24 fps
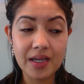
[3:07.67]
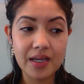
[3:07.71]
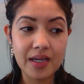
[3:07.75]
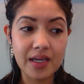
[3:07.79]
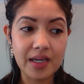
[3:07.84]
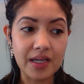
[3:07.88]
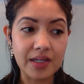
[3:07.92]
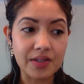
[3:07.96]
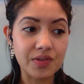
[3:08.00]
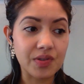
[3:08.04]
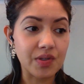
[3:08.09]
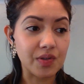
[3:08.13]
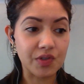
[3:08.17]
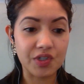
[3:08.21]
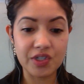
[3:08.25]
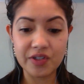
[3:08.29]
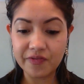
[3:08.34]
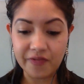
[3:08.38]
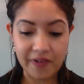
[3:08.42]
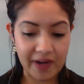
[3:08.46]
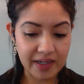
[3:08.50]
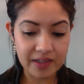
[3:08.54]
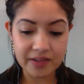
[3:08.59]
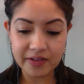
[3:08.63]
And so she
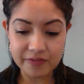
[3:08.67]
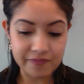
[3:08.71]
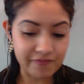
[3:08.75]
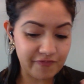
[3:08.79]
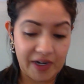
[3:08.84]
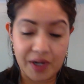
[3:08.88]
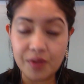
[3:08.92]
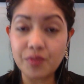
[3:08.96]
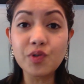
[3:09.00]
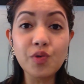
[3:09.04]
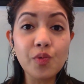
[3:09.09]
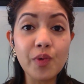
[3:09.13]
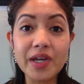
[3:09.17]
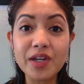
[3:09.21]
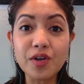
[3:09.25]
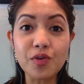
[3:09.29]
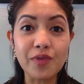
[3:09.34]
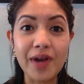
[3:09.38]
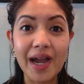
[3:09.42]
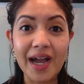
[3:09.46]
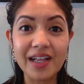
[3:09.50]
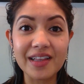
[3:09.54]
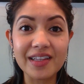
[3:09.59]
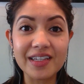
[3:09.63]
finally found a way to
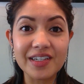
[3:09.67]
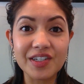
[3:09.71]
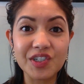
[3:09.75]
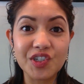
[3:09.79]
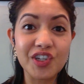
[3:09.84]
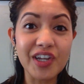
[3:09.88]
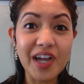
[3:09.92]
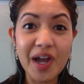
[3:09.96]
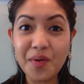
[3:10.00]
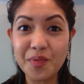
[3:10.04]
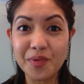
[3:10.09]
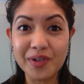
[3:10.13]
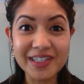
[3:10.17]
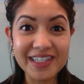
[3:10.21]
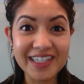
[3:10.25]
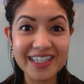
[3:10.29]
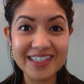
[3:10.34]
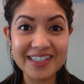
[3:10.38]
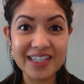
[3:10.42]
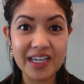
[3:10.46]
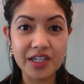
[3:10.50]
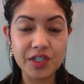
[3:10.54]
rally and she got really excited.